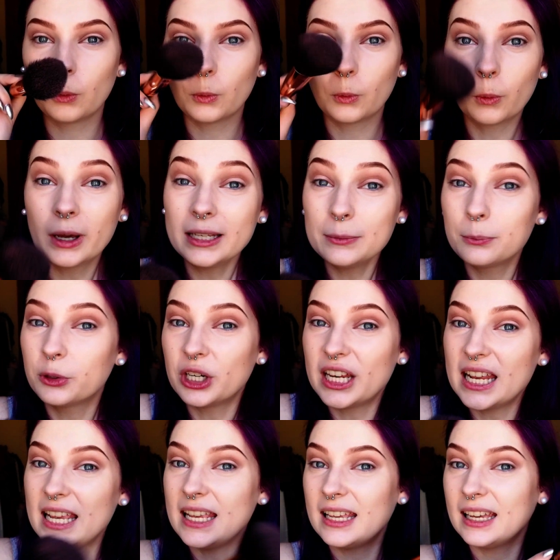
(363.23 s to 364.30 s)
Quite
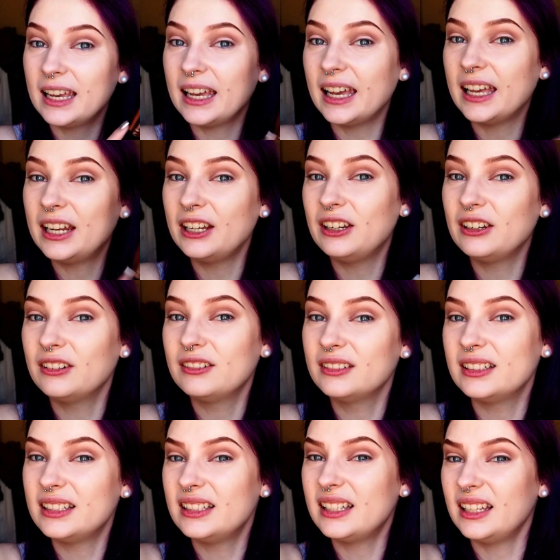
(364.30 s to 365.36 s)
pretty. I don't know,
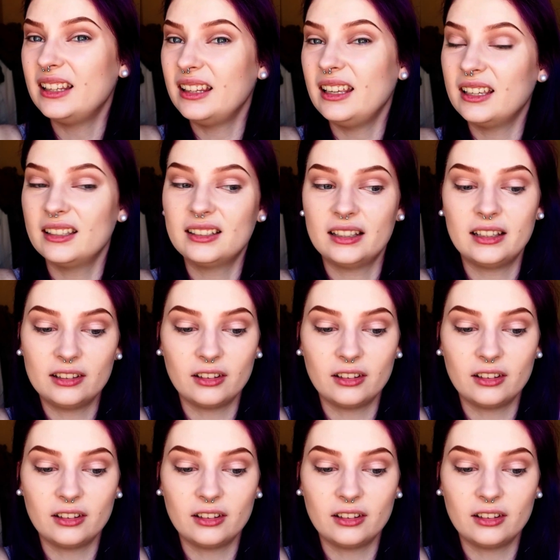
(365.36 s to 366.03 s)
let's take the excess